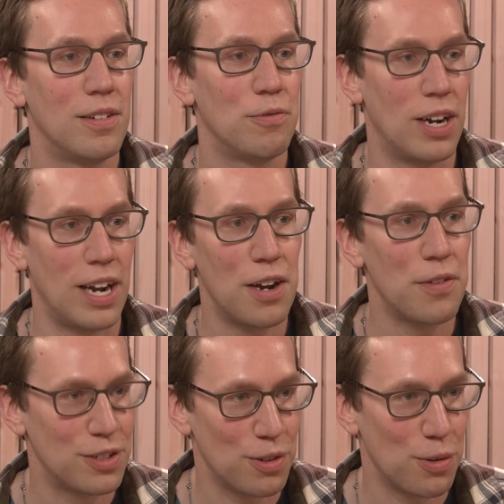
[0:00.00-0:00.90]
run out of
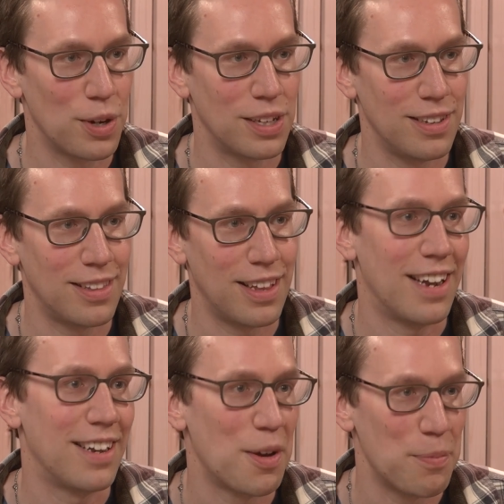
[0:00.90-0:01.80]
it so quickly that they
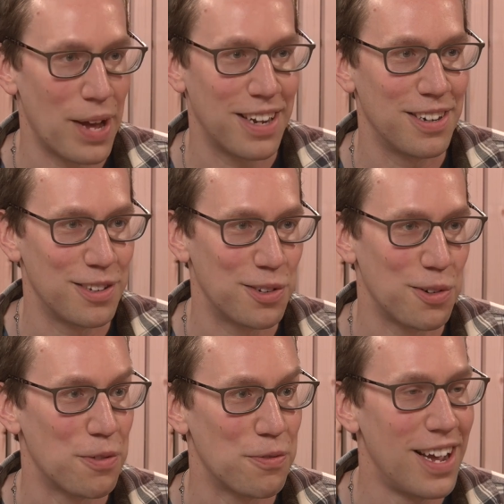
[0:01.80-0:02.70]
had to come back into the
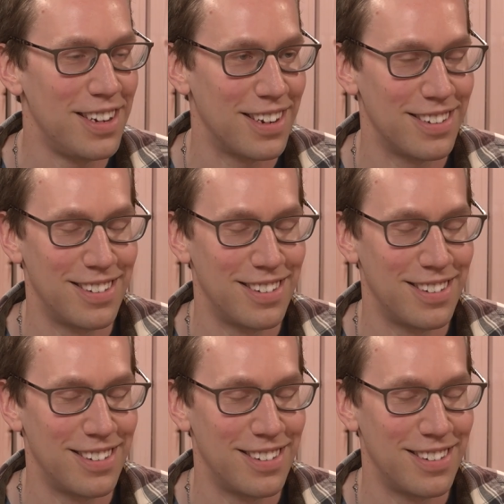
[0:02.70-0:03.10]
store to find it. Oh,